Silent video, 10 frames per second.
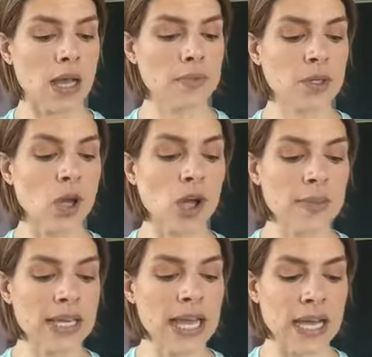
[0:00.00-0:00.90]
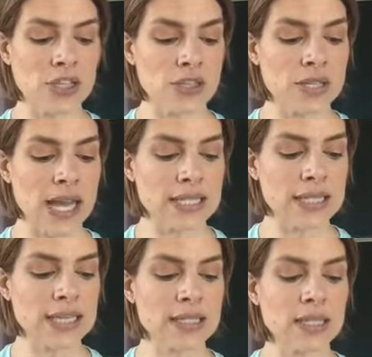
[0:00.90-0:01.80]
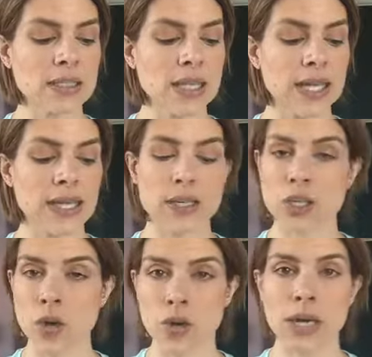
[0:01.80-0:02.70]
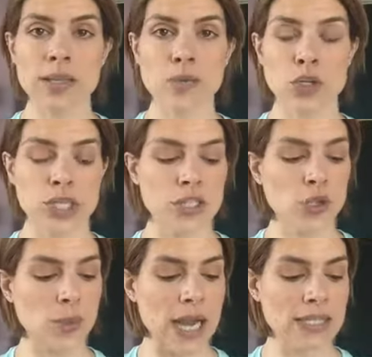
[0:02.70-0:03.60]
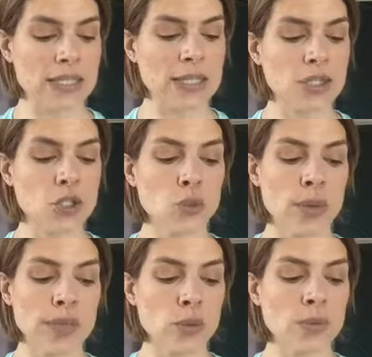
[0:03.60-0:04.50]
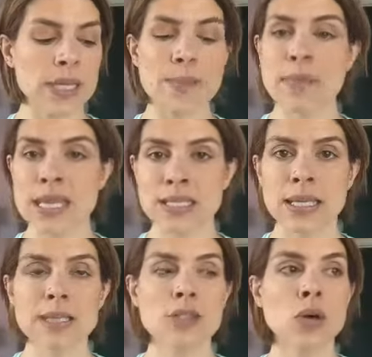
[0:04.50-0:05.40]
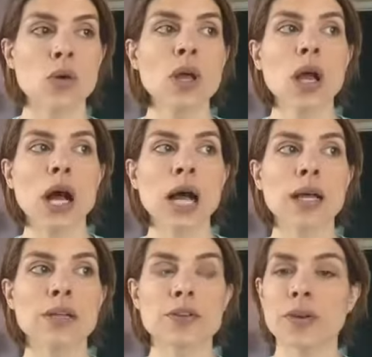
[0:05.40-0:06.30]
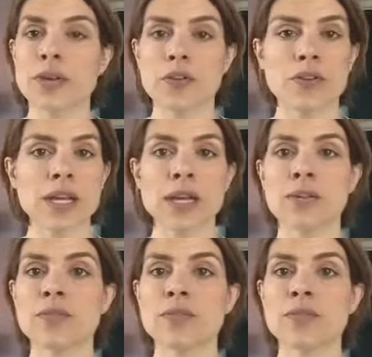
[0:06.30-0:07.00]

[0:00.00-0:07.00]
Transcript: Calming exercises like yoga, the more gentle practices. Swimming would be amazing. So if you think of